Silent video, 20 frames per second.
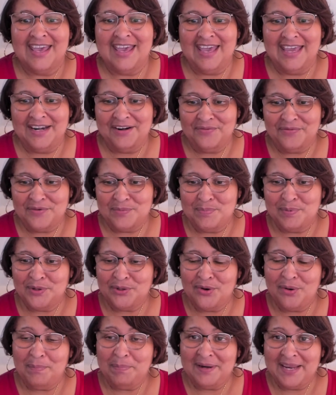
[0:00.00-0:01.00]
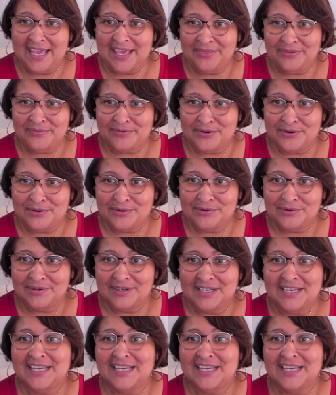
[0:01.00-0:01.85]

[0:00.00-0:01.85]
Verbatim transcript: And if you put on playthrough,